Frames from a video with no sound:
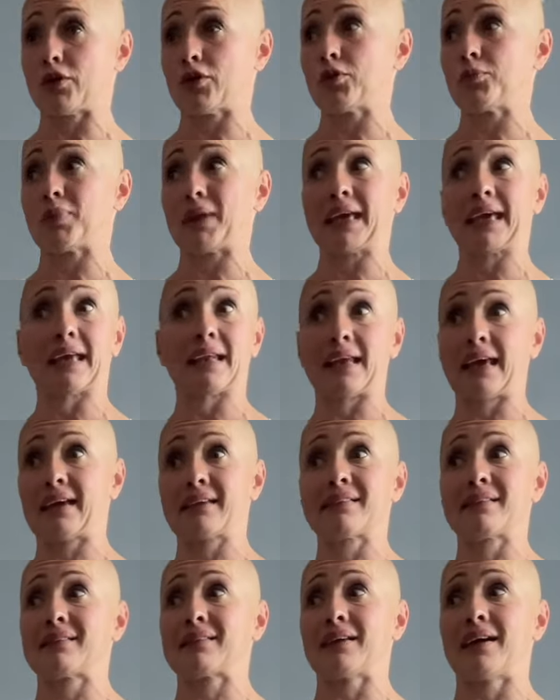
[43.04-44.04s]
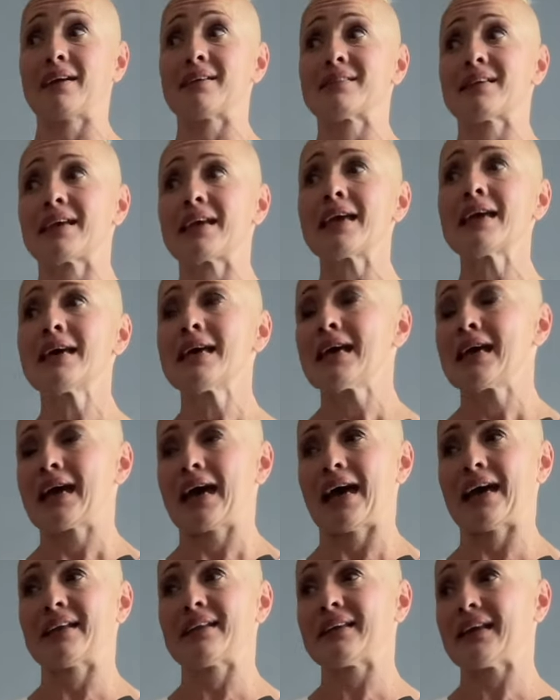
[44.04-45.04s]
hooping and exercising,
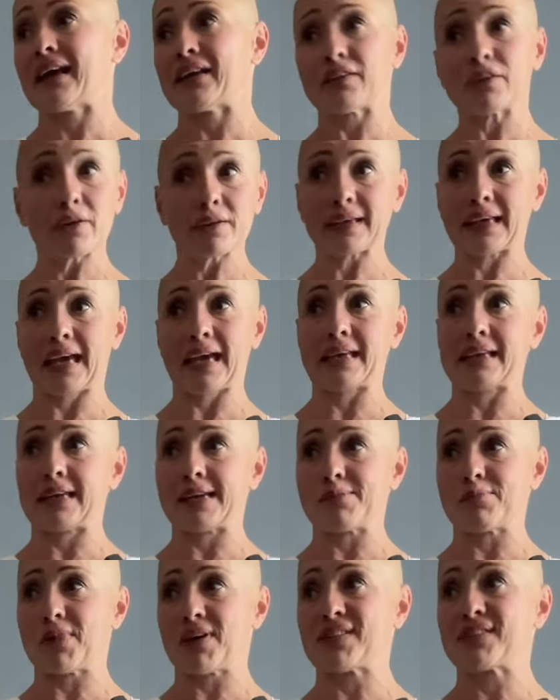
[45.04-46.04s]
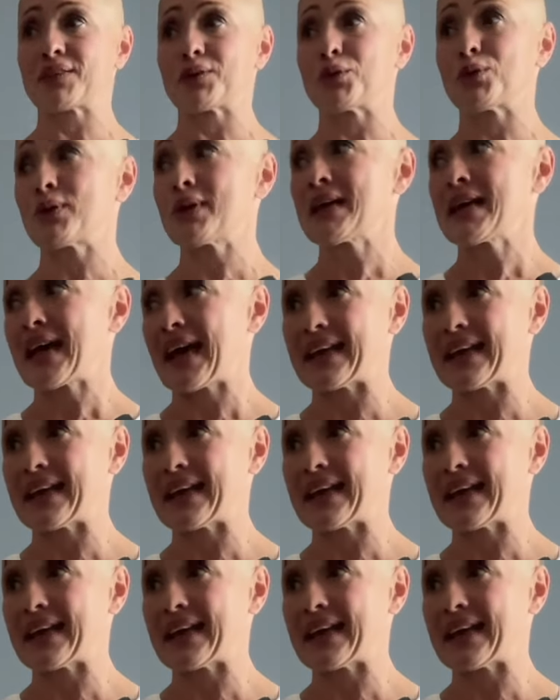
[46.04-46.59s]
and they're not gaining muscle,